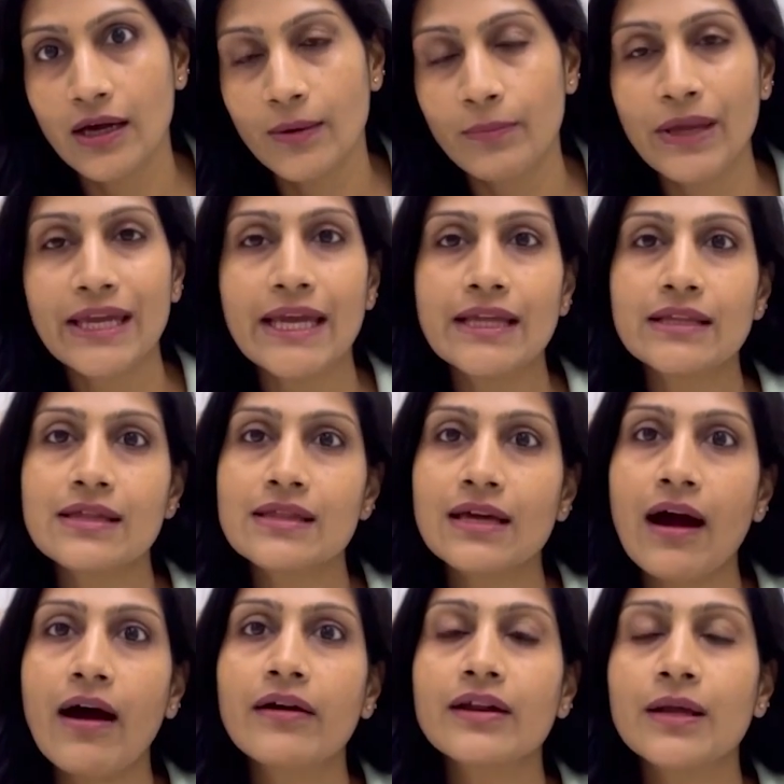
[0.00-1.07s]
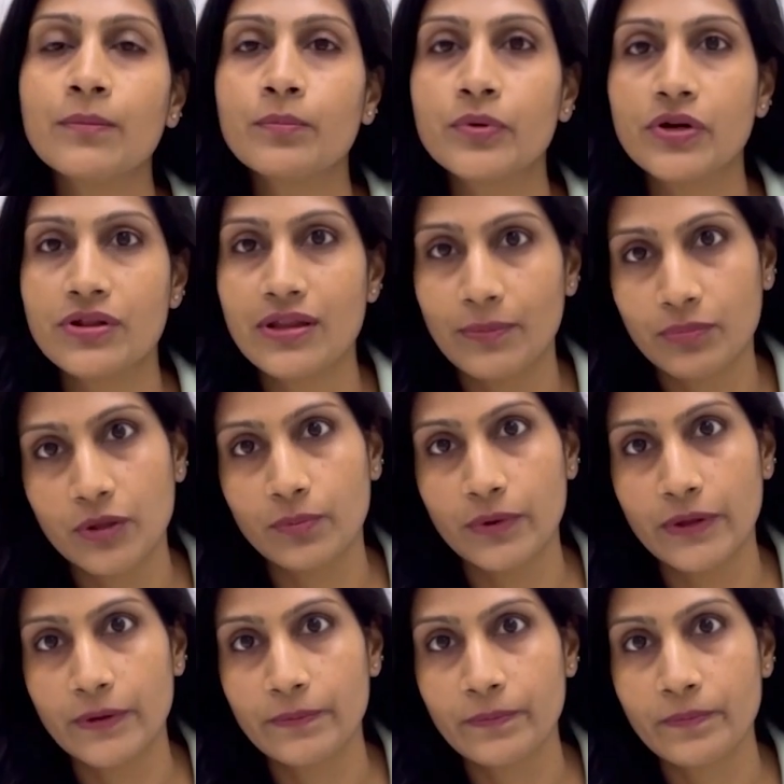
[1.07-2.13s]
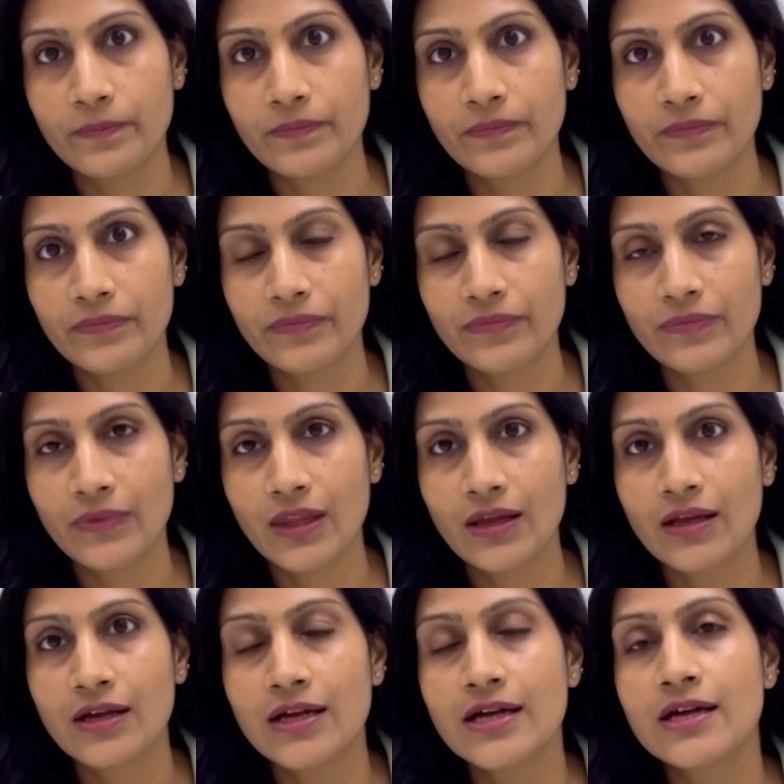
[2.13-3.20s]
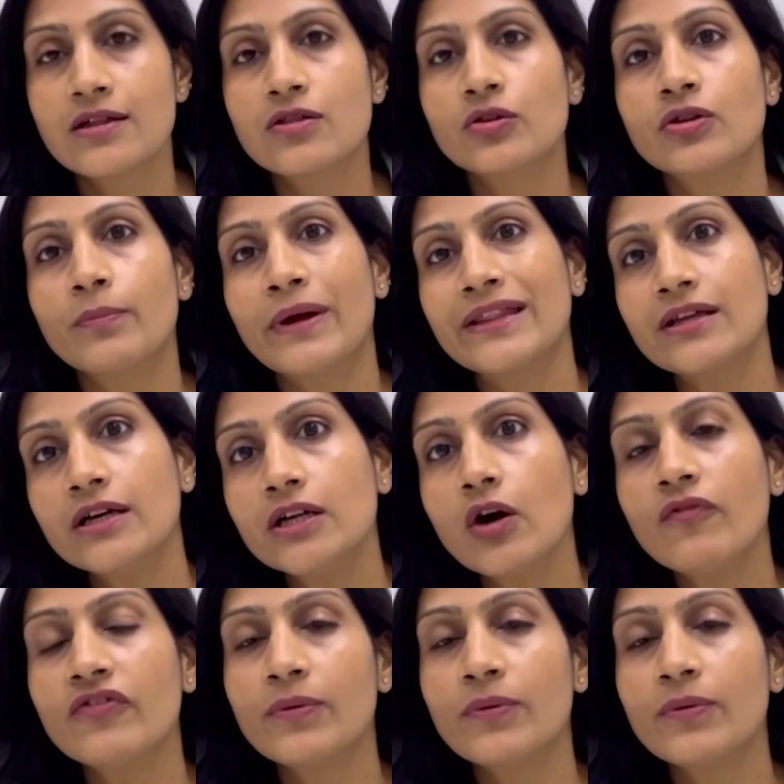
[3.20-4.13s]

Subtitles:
making the scar imperceptible. So the method of